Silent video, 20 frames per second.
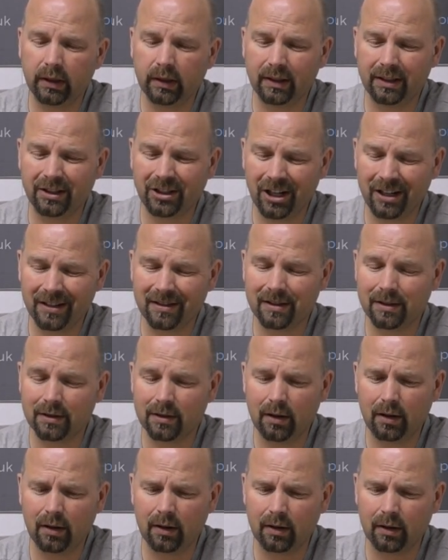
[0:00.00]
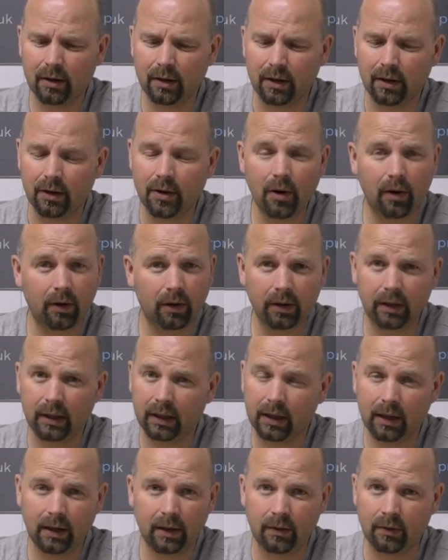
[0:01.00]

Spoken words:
the chances are you're not going to get